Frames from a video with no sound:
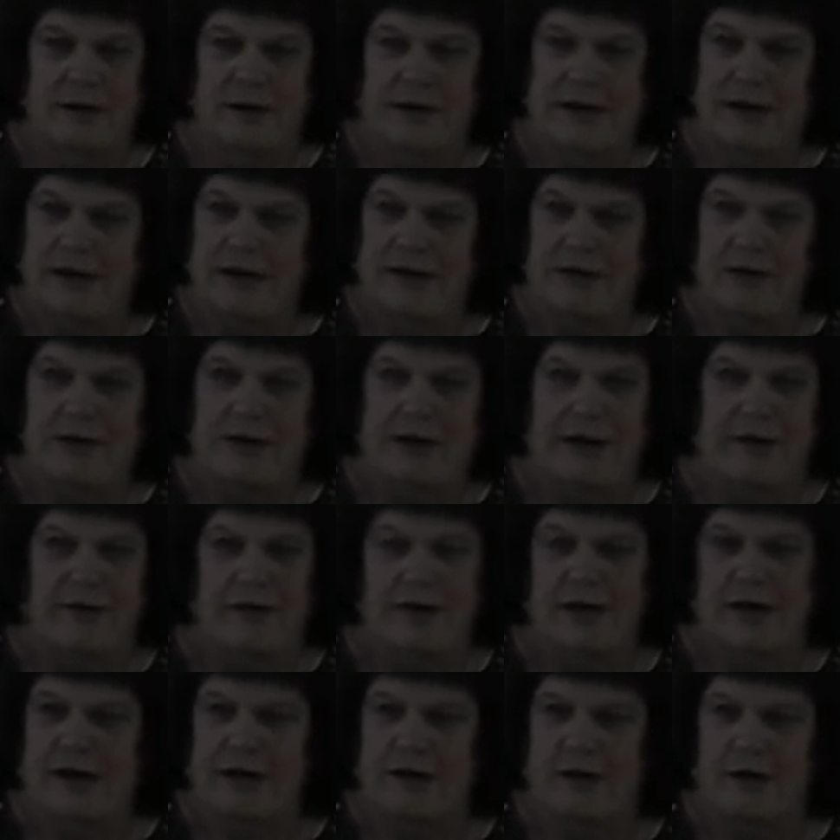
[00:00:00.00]
He has
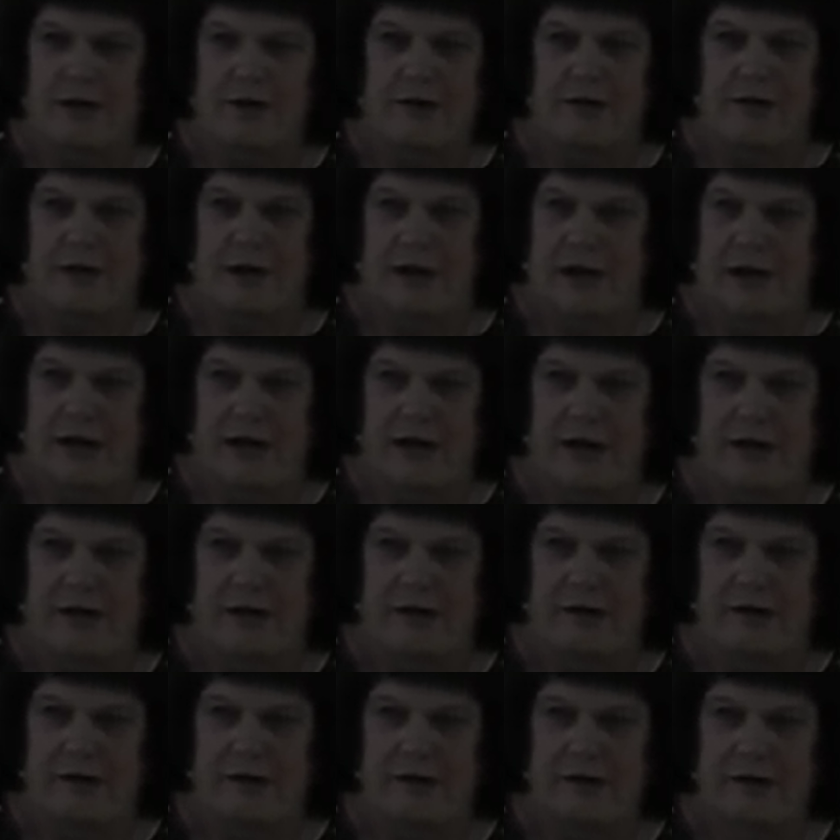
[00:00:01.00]
never let go of your hand.
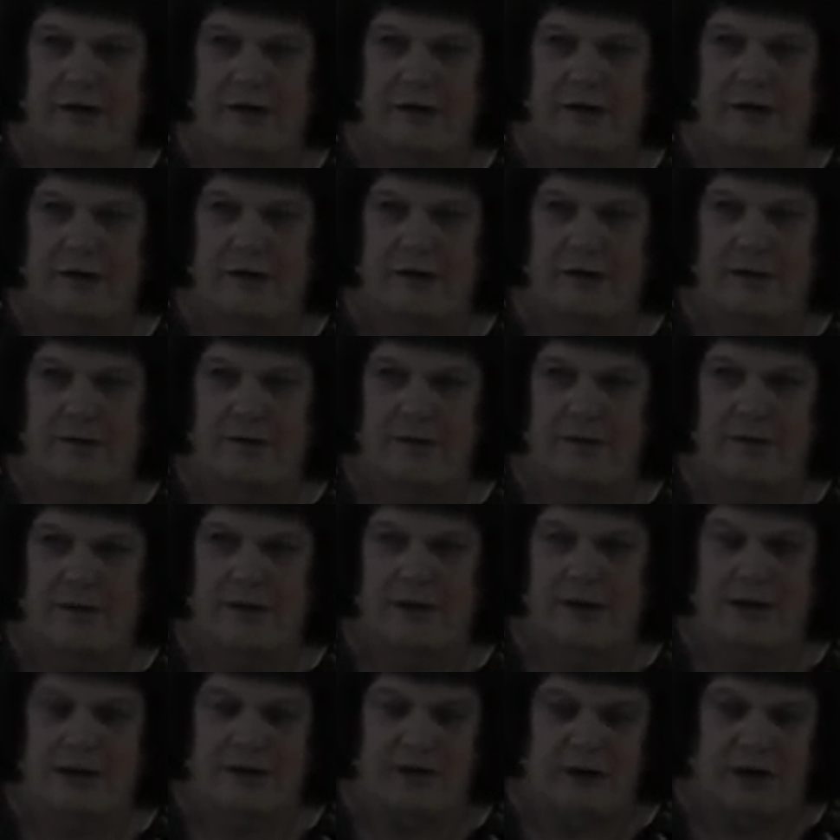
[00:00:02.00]

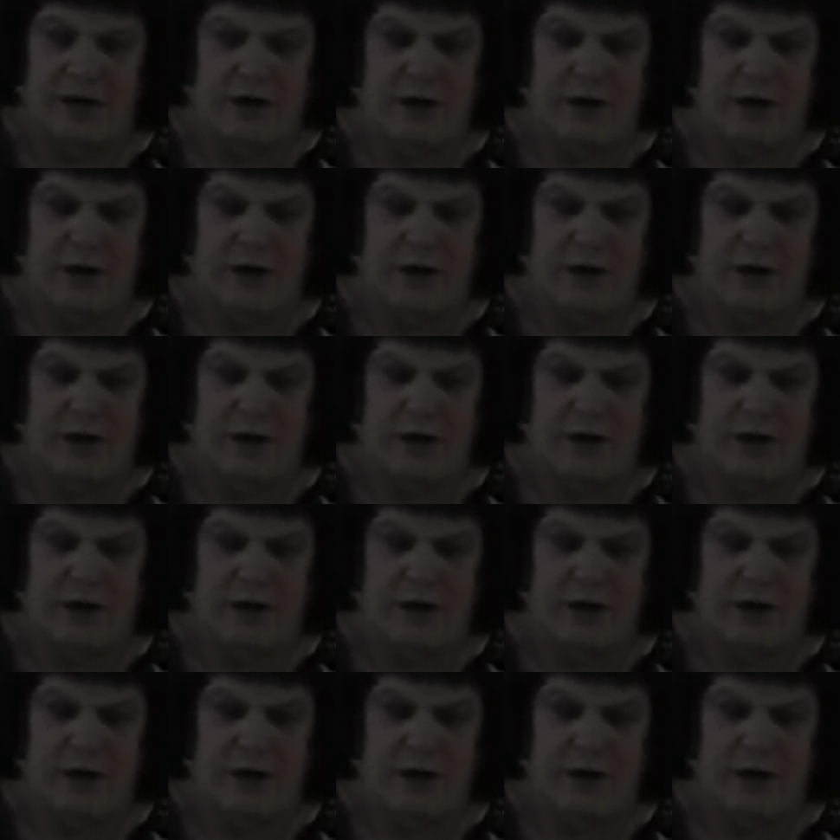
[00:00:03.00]
He's